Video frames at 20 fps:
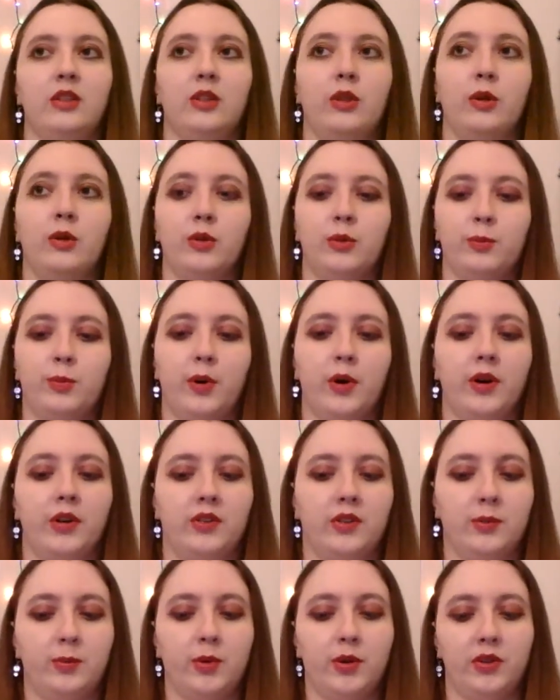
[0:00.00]
those
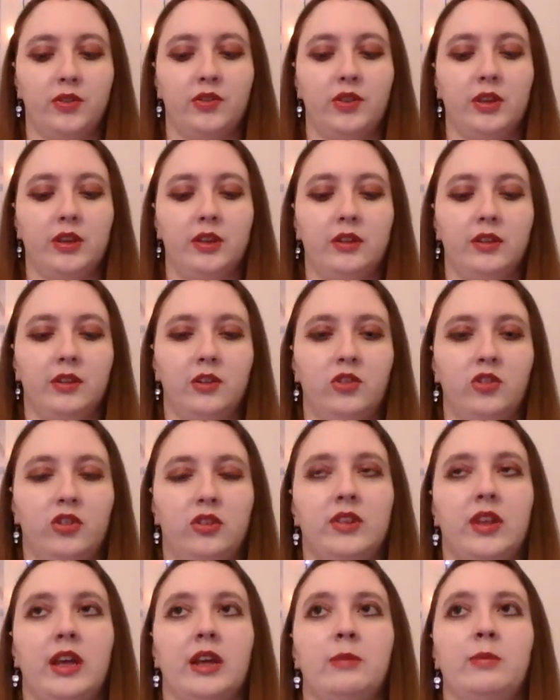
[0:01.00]
parts in particular
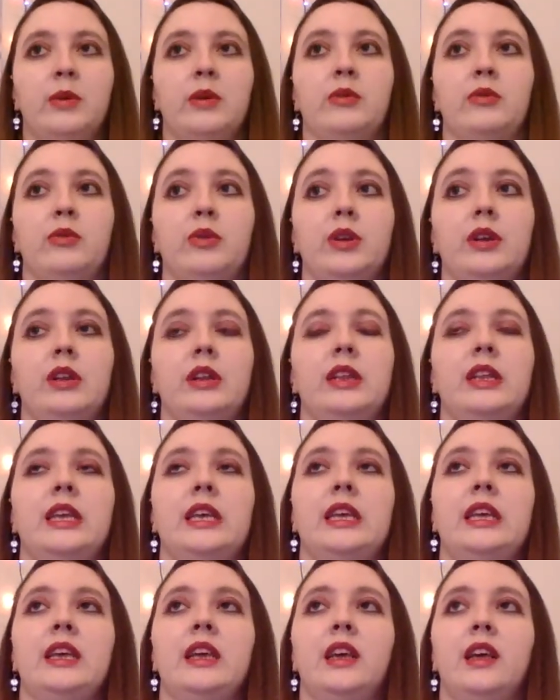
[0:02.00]
just had me
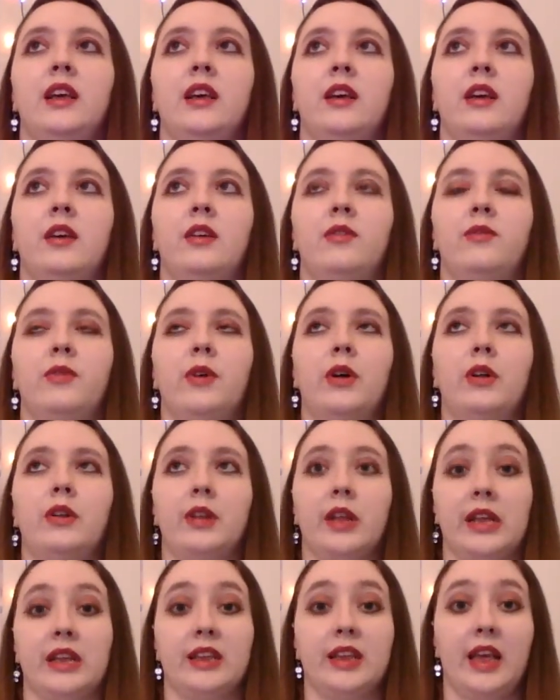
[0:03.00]
really
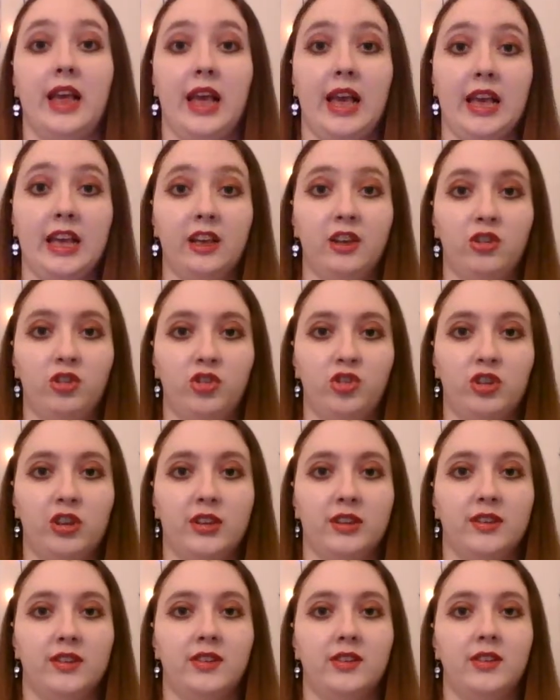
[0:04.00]
felt like
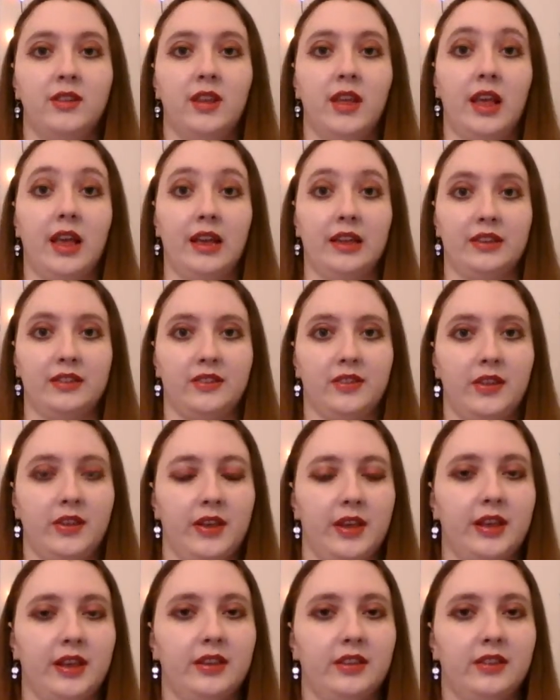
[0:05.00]
anxious and
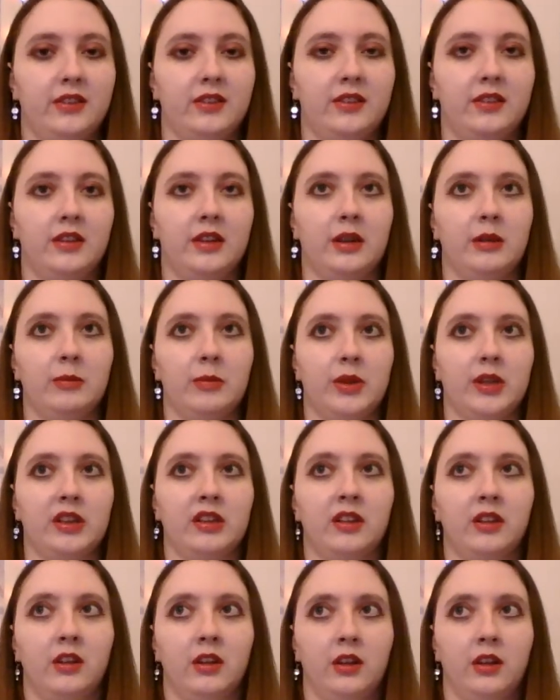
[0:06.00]
tense and I'm
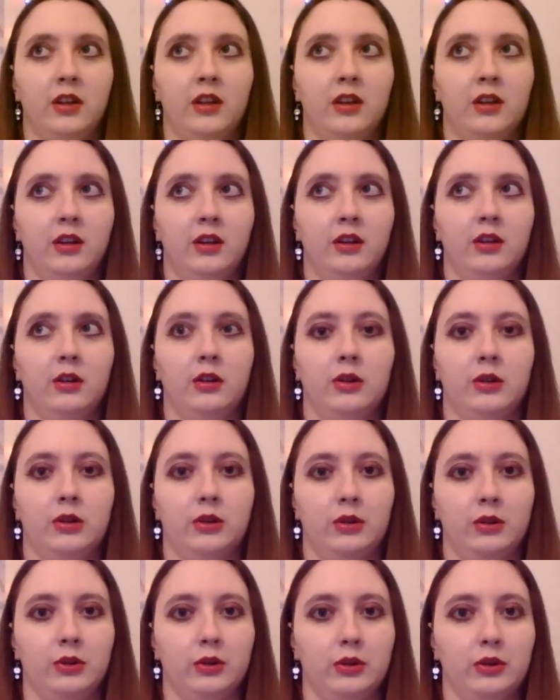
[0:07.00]
like
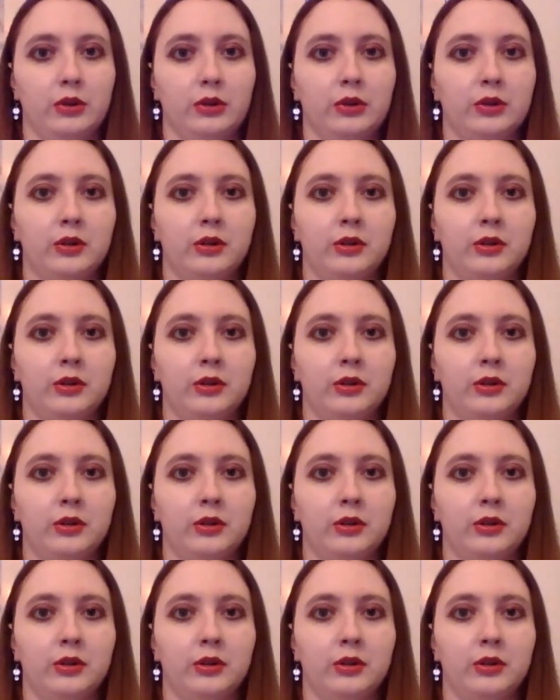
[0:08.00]
oh